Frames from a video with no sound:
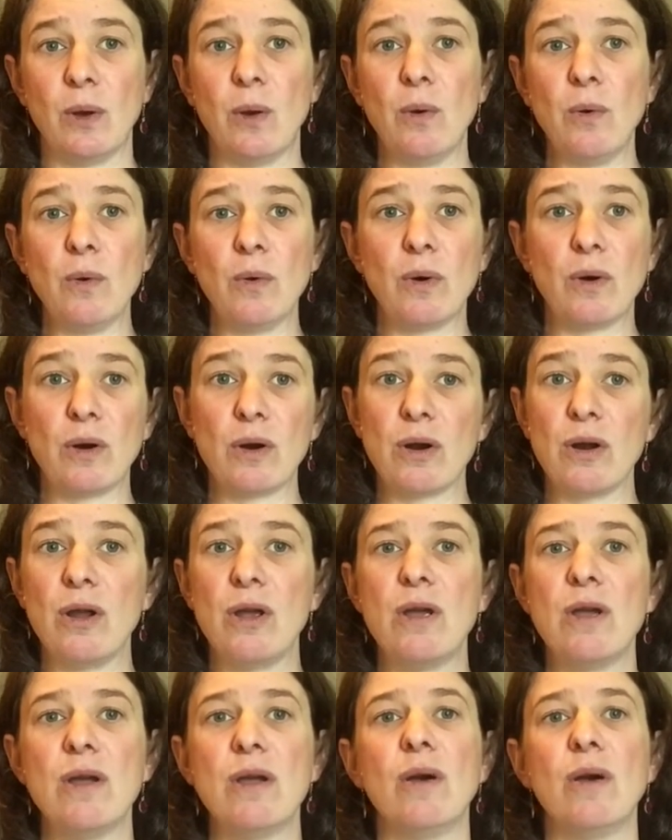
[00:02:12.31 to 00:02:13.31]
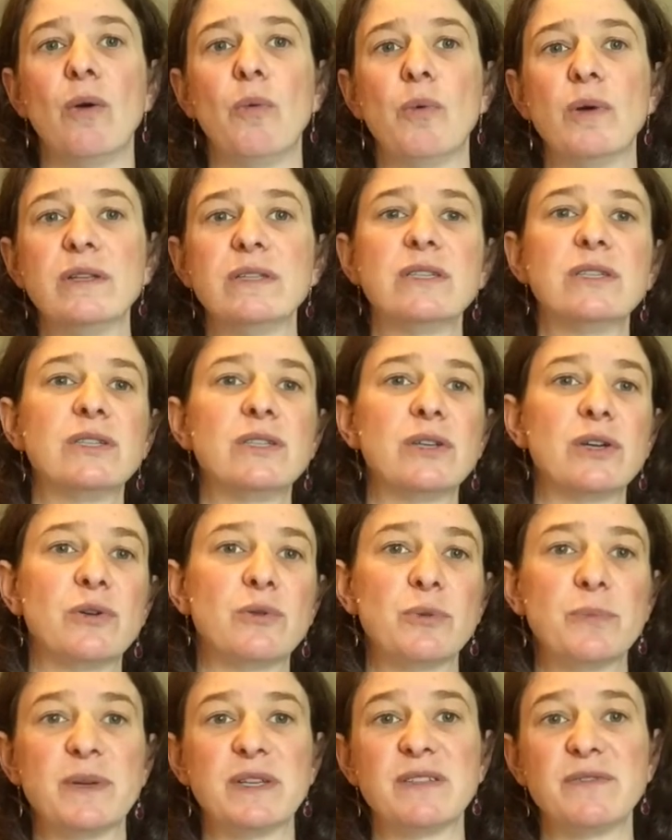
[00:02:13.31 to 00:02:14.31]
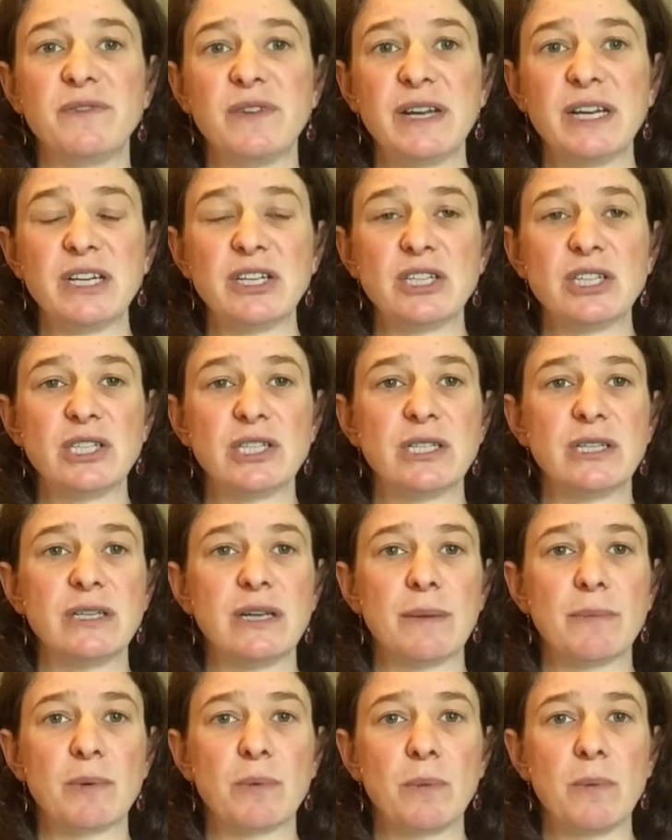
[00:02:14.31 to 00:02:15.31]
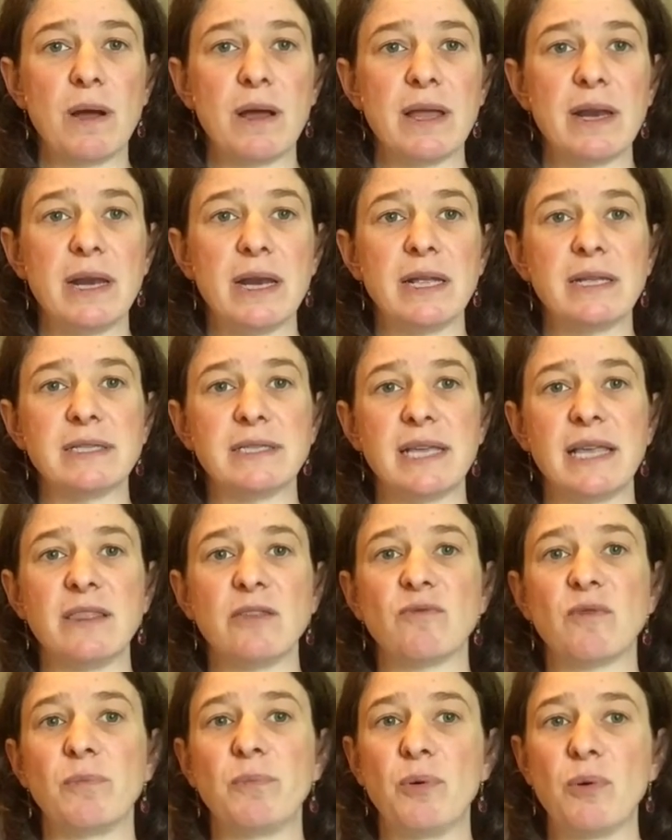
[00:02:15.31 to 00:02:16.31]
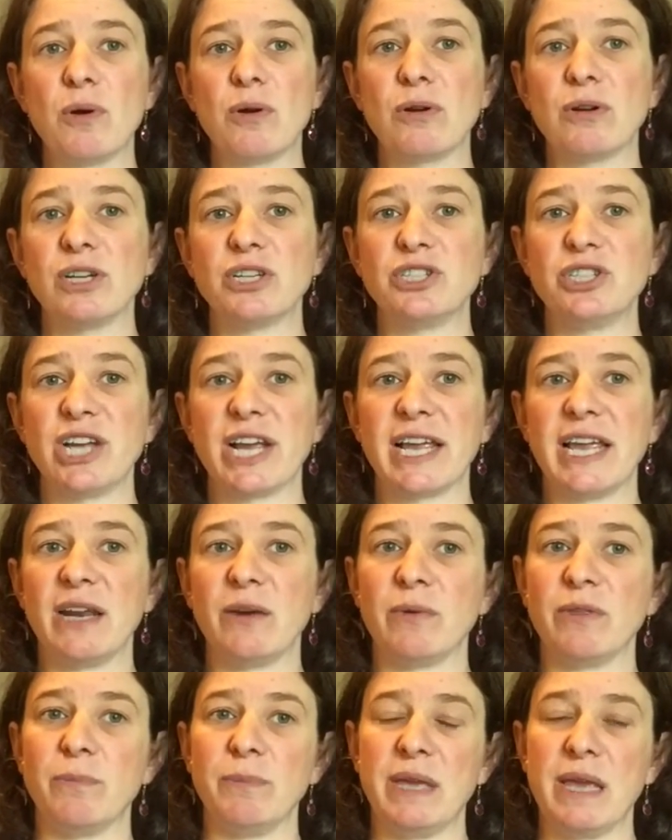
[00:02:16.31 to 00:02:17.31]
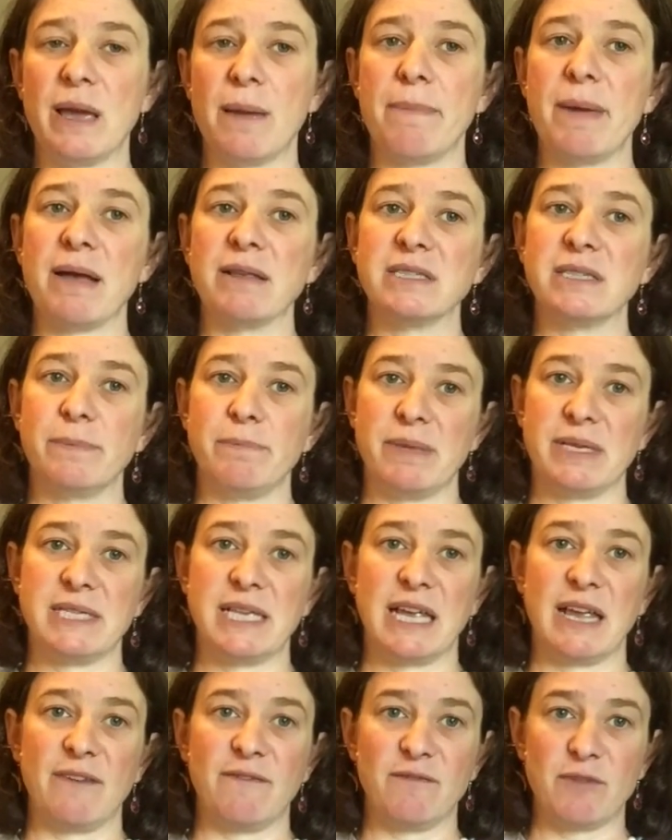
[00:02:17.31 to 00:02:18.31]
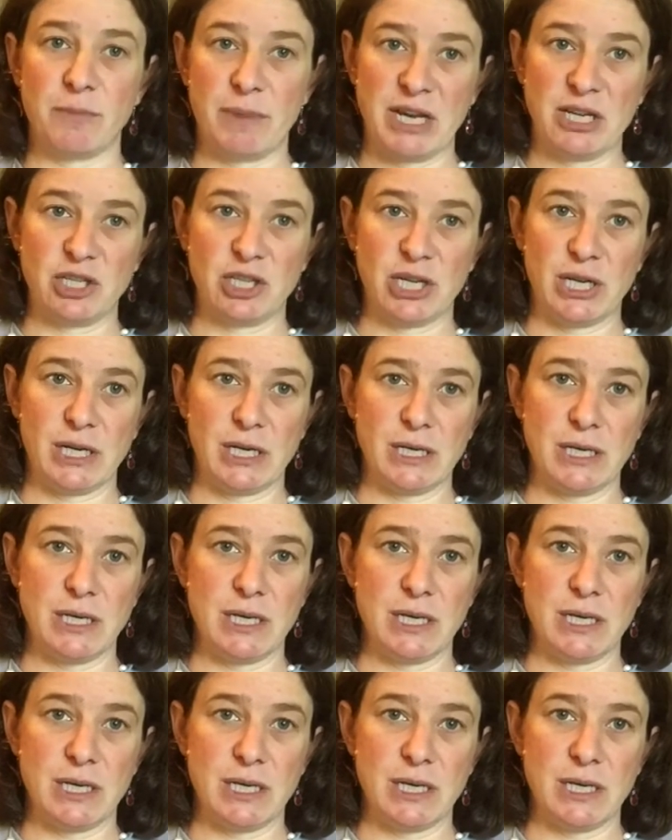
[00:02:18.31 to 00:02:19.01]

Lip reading: Or once the group is finished, number 1, send the reporter to check in with me about some missing information.